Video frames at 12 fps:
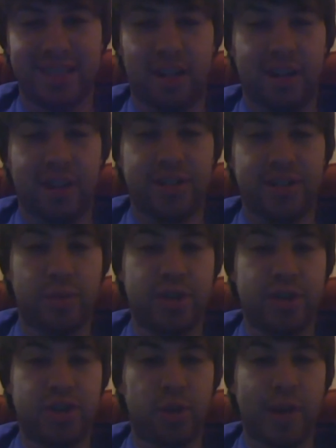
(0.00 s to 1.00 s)
All right. So what
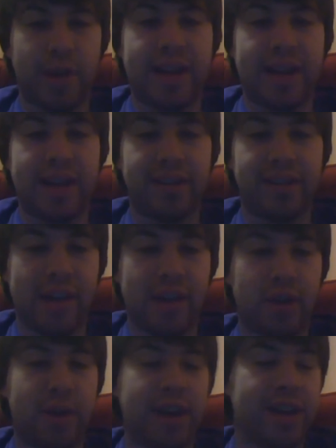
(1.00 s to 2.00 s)
is your rating? Final
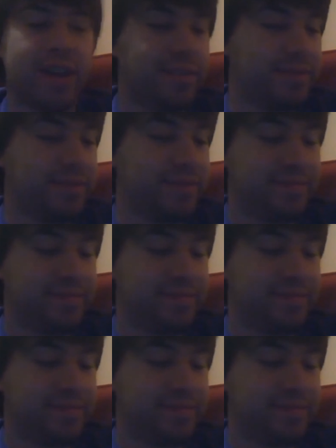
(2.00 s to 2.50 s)
rating?